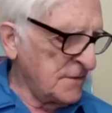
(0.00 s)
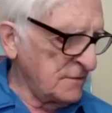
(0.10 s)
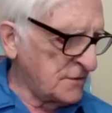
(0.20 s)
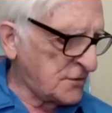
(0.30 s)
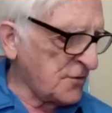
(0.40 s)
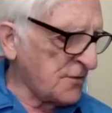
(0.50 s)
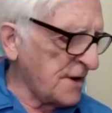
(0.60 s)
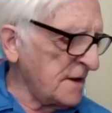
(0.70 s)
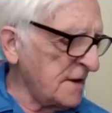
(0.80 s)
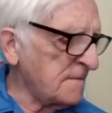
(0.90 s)
The new
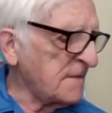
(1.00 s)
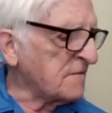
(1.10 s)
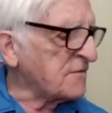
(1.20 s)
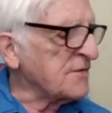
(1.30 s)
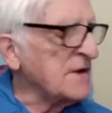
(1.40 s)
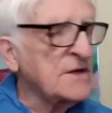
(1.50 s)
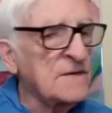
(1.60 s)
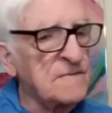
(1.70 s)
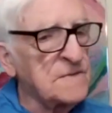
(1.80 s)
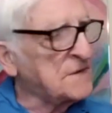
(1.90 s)
story of
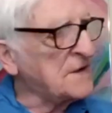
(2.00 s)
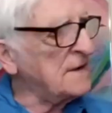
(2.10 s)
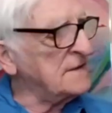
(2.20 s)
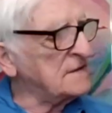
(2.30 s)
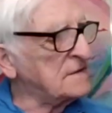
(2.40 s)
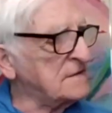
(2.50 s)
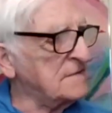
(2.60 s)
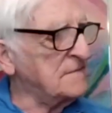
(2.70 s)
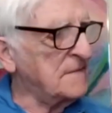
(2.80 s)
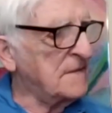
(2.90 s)
creation from
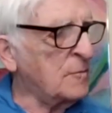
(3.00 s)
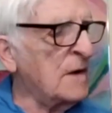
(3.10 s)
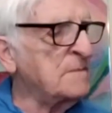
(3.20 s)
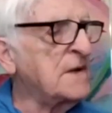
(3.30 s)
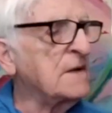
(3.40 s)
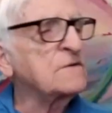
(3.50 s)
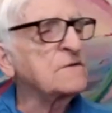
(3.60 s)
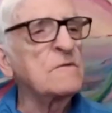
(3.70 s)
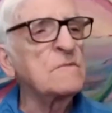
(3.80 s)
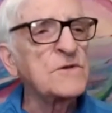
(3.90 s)
science, the Webb
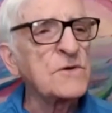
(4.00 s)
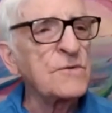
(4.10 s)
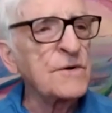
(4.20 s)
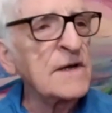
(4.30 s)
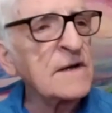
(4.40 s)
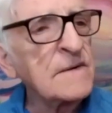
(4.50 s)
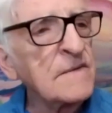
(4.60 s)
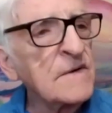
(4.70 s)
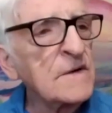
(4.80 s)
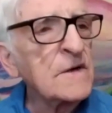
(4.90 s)
telescope story,
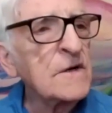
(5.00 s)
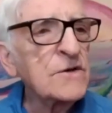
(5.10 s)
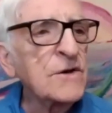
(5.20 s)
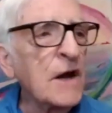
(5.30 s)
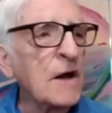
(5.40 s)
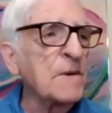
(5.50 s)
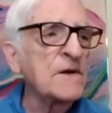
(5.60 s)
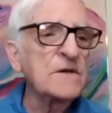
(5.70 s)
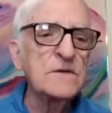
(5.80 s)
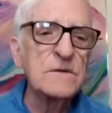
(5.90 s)
should
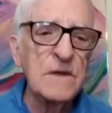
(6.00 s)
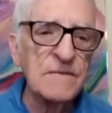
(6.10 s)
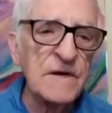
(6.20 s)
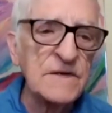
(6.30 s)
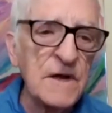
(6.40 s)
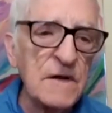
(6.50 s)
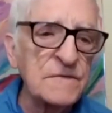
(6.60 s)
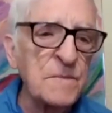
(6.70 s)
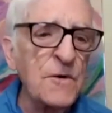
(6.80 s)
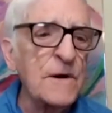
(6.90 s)
help us to love
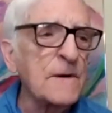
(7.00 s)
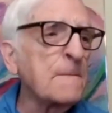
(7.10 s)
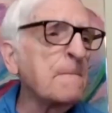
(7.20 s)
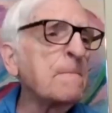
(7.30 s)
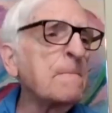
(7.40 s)
ourselves more.